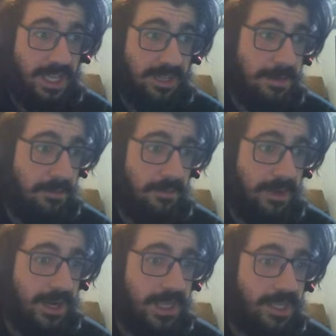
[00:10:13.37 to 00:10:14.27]
I can make more
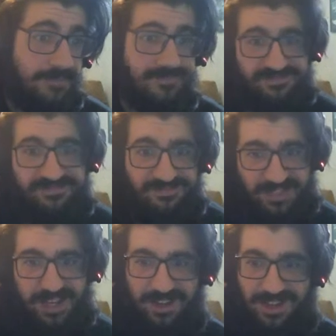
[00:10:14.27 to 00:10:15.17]
money,
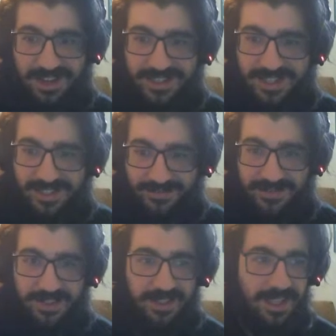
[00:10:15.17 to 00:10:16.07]
in all honesty.
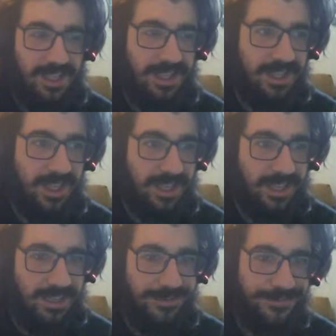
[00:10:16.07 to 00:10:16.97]
And
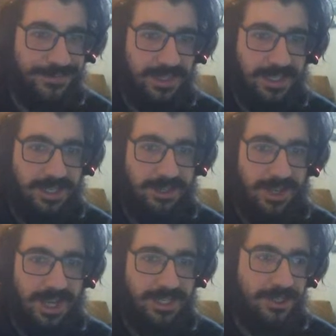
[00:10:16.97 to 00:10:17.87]
like, you know,
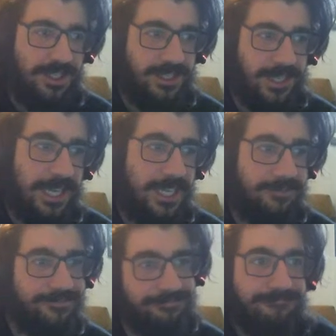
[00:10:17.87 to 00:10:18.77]
I enjoy doing it.
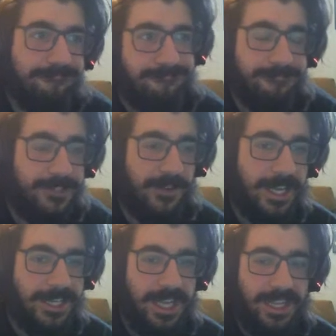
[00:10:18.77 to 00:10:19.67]
It's
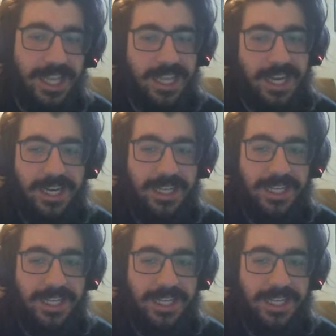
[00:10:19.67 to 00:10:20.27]
fine. I like editing.